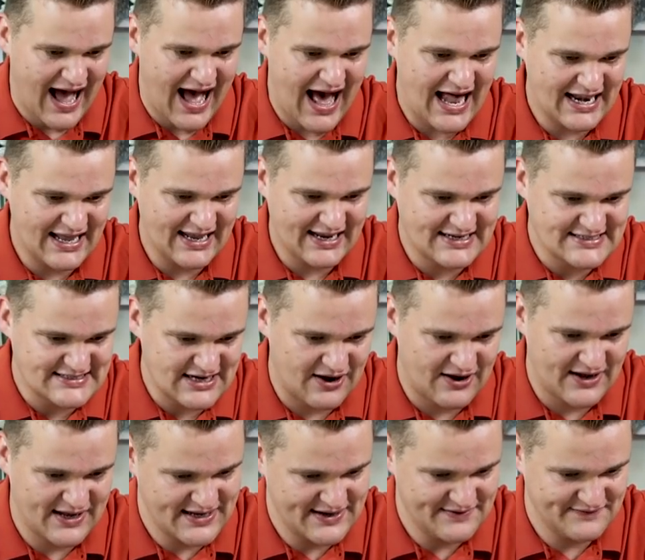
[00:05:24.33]
Alex
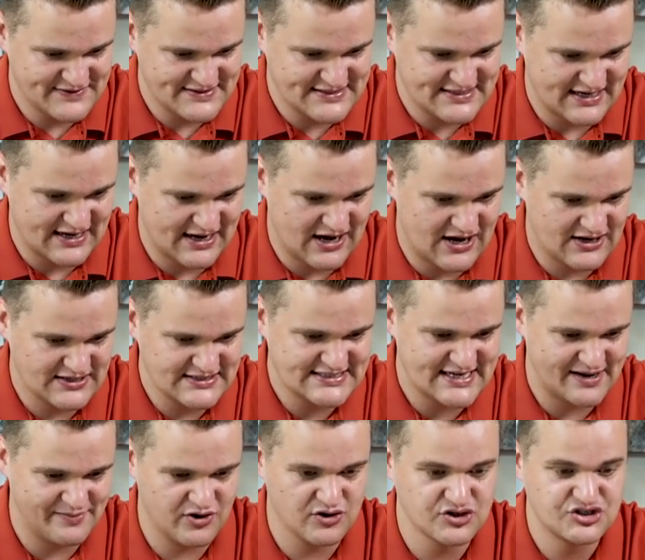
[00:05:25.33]
Ives, hi
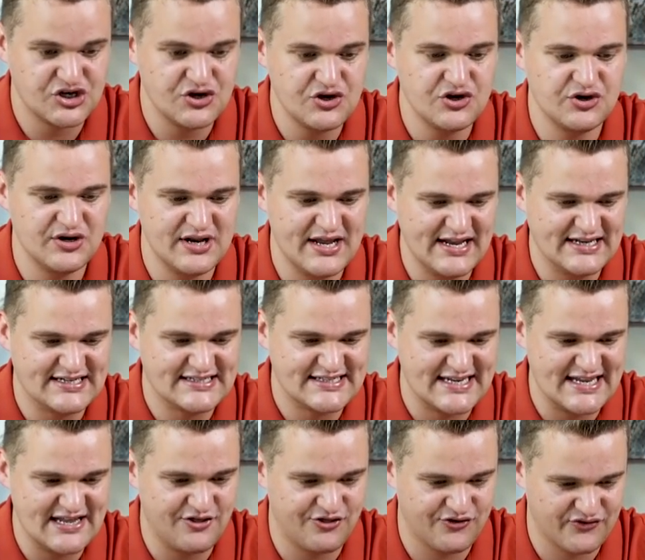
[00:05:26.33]
Samuel, do you need
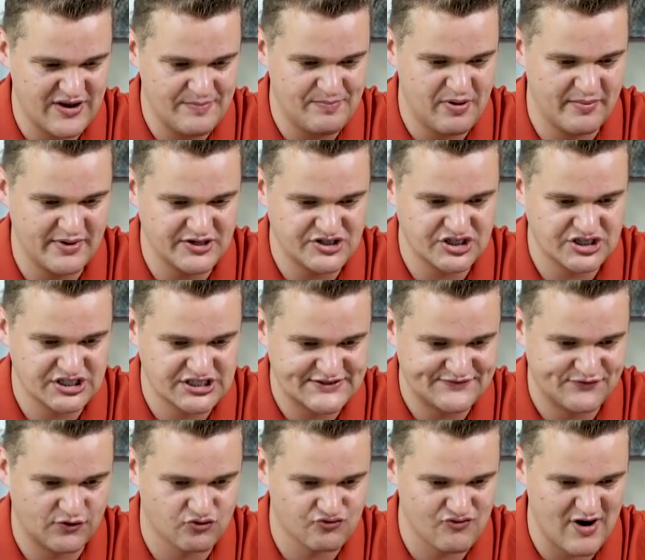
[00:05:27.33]
C3
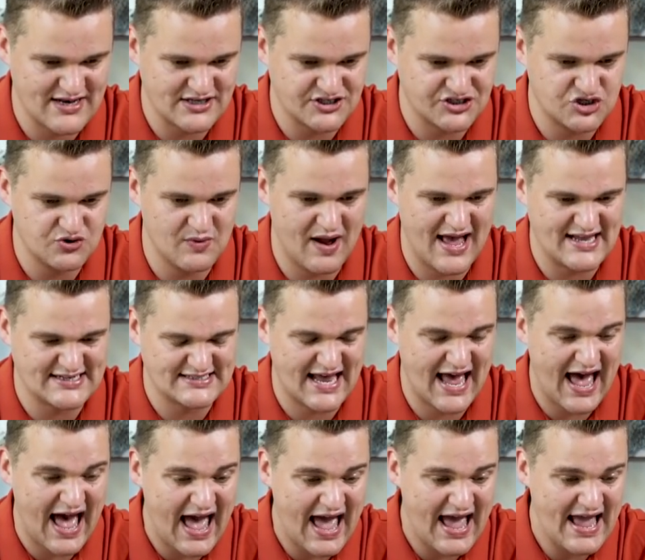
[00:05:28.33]
permissions for rent to
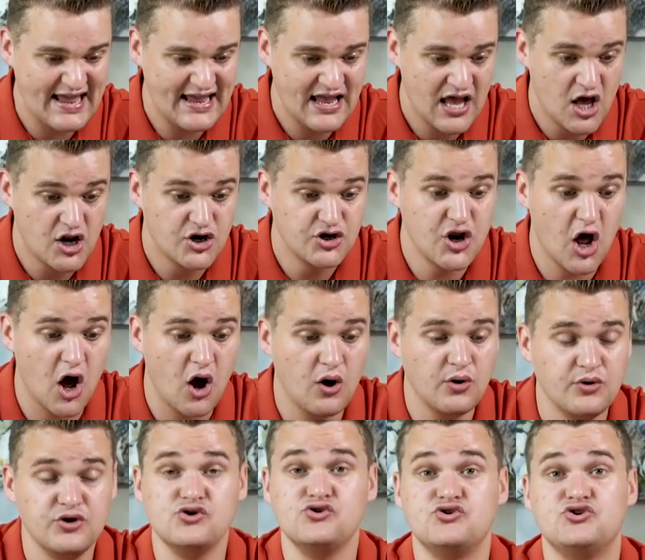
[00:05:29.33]
SA?
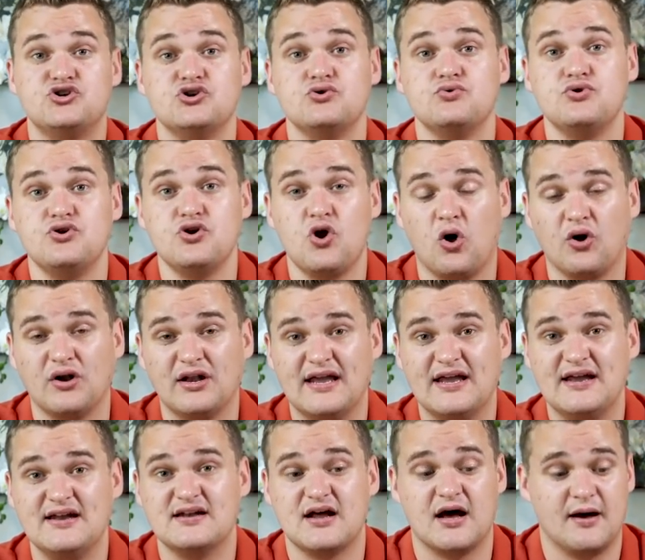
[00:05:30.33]
No, you do not
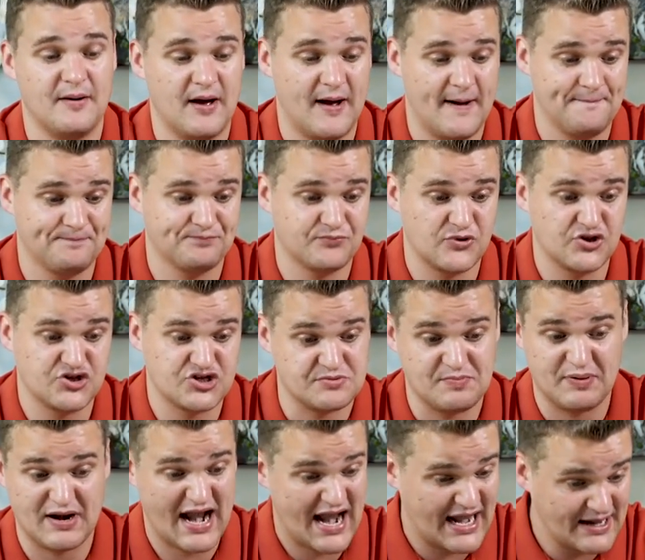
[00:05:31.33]
need um,
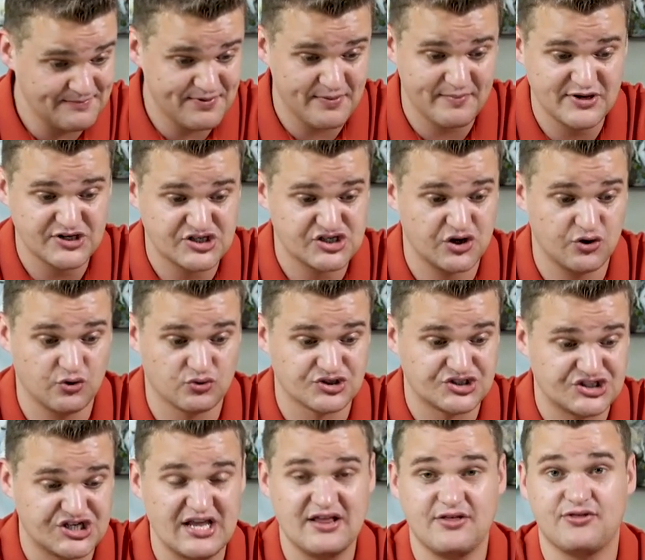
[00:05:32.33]
planning permission or,
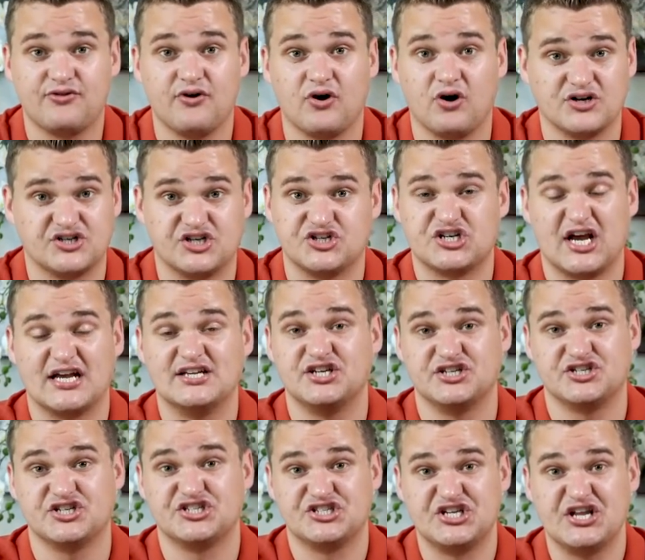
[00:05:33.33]
C or uh, to change
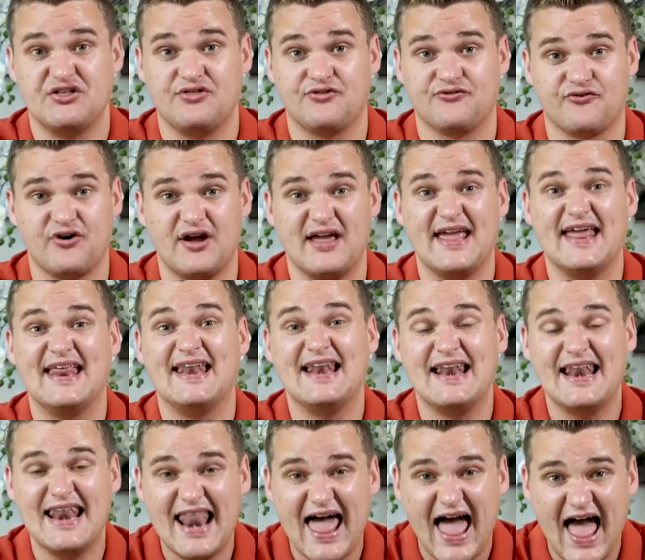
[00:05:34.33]
it to C3
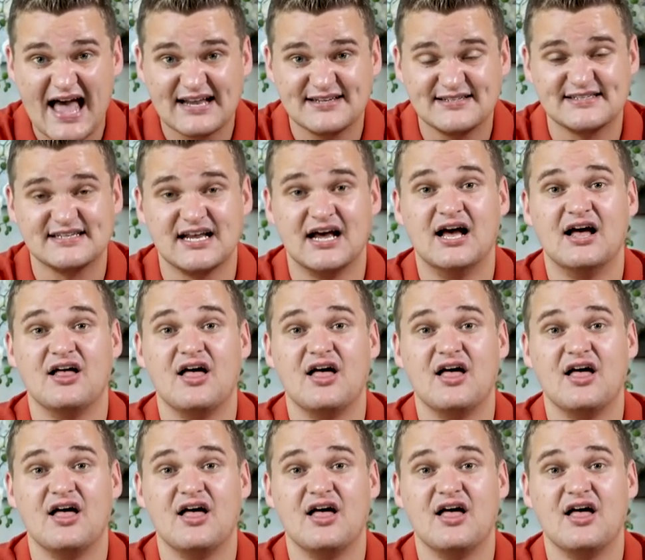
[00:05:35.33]
unless